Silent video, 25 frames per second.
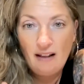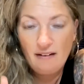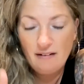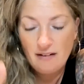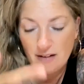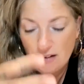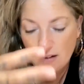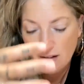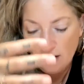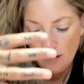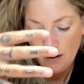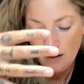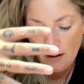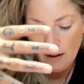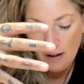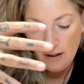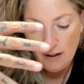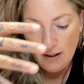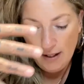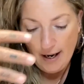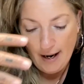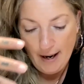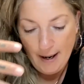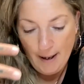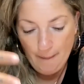
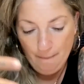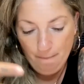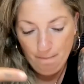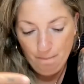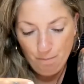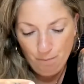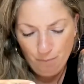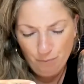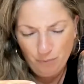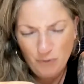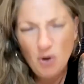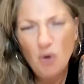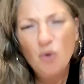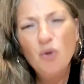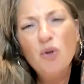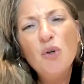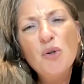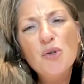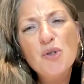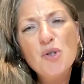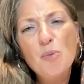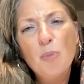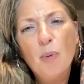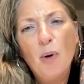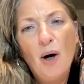and
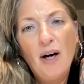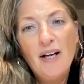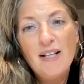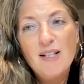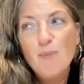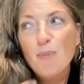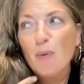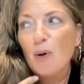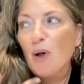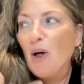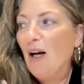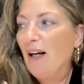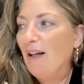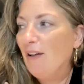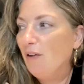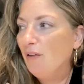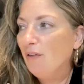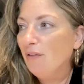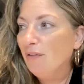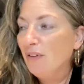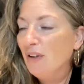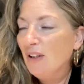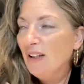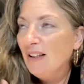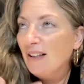not surprised, but kind
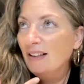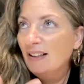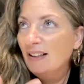of